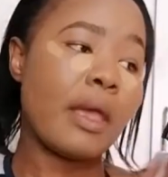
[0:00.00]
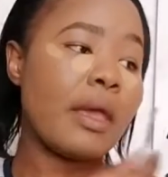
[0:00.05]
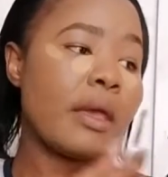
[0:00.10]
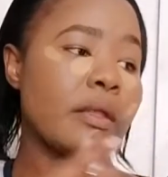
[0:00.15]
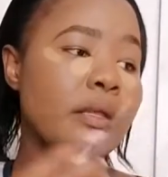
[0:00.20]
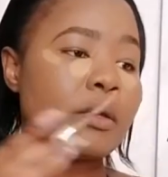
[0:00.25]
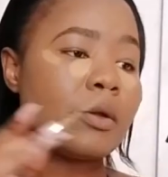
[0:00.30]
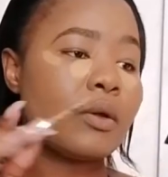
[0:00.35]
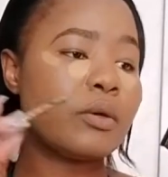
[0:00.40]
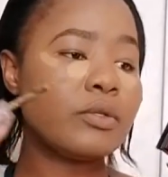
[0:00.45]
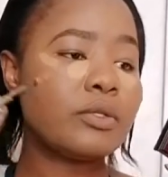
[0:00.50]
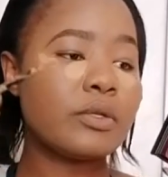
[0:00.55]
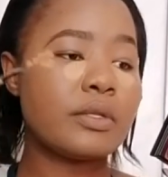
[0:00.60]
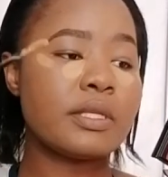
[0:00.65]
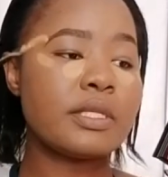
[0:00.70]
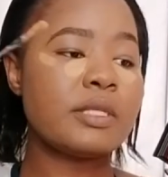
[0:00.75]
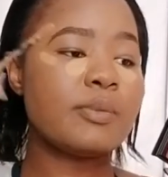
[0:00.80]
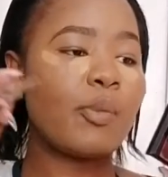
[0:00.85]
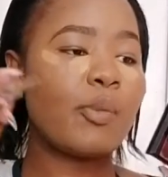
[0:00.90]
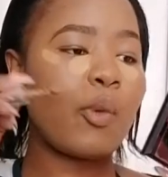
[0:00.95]
then also
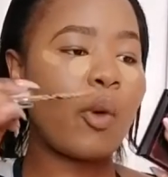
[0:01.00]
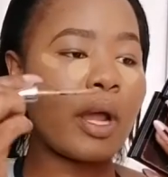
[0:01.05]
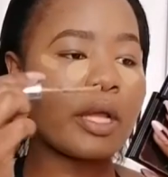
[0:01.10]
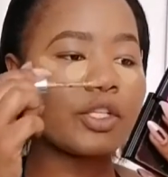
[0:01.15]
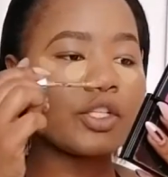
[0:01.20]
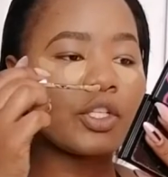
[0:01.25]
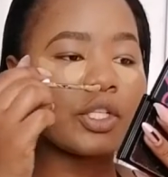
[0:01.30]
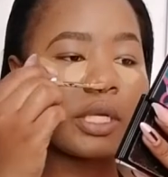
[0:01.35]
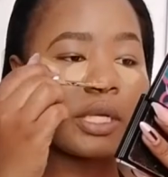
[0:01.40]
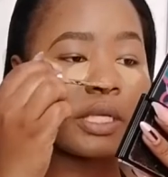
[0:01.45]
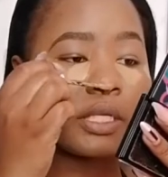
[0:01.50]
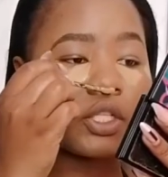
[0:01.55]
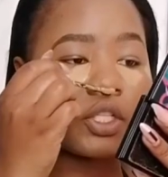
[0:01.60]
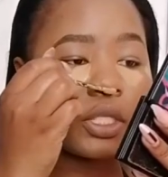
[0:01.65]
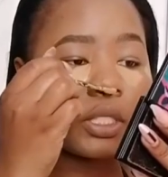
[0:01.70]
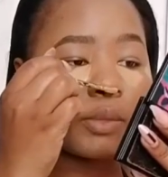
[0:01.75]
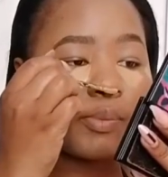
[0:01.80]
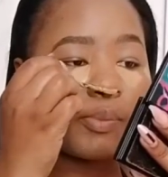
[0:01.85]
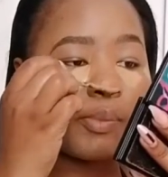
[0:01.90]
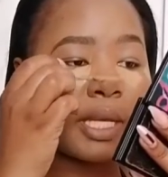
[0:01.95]
this brush, it
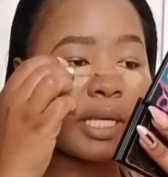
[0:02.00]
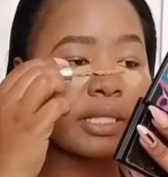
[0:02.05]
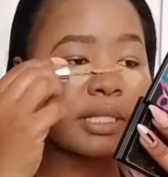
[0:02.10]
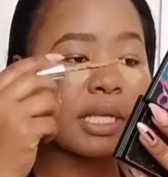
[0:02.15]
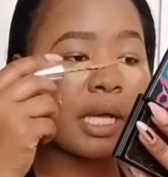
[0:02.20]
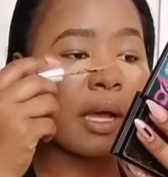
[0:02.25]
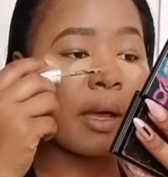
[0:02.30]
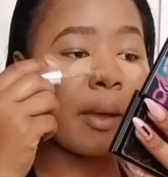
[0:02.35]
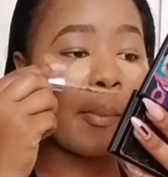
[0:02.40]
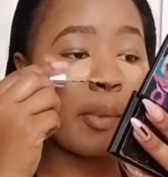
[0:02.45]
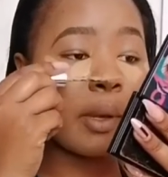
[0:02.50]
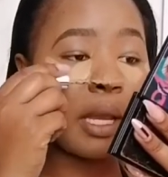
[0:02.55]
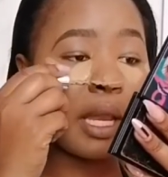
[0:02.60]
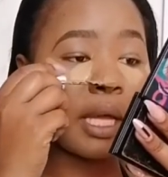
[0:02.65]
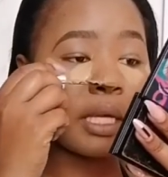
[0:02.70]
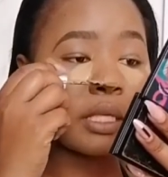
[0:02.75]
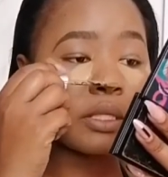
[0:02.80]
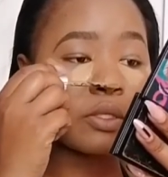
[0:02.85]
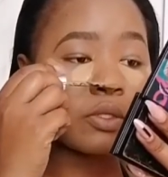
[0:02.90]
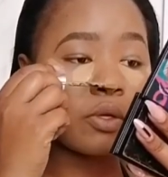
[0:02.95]
just picks up
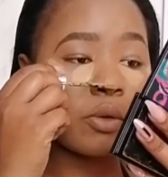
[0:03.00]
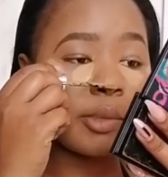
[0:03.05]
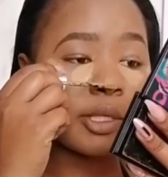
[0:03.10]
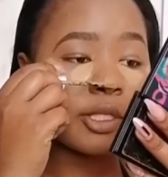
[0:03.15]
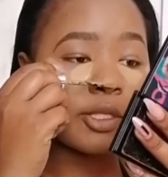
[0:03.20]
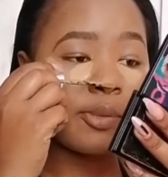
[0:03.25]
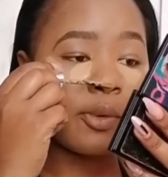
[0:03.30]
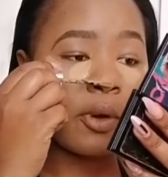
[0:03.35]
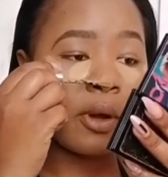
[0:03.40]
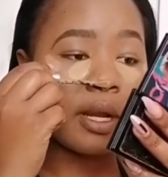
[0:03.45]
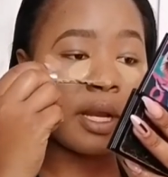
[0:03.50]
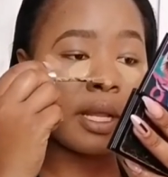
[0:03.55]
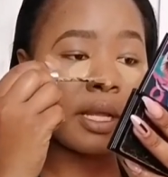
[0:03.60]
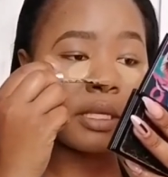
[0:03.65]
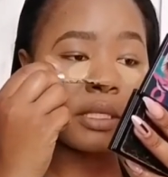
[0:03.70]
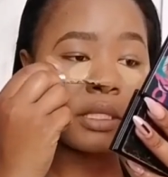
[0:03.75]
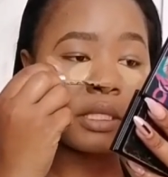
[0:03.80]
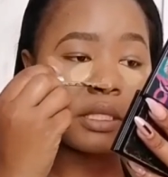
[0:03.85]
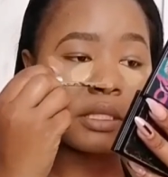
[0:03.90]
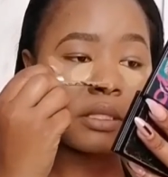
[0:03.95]
like so much
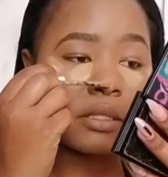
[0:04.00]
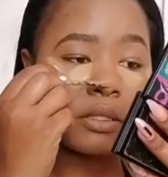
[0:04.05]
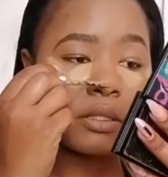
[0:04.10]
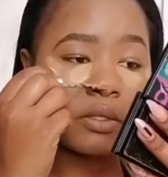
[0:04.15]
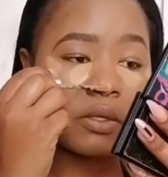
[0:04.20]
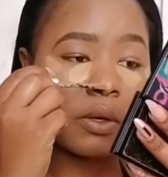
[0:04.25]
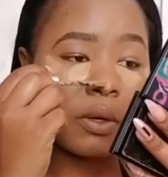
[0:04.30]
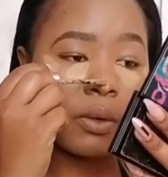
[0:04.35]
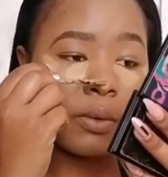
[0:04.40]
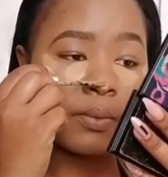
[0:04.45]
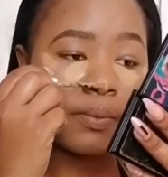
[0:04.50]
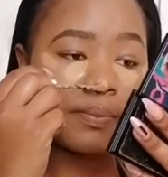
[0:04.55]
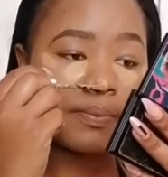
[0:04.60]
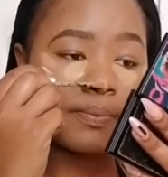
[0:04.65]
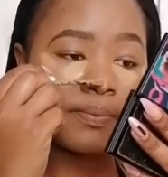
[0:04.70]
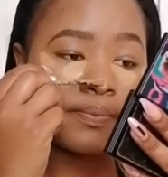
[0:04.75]
product. So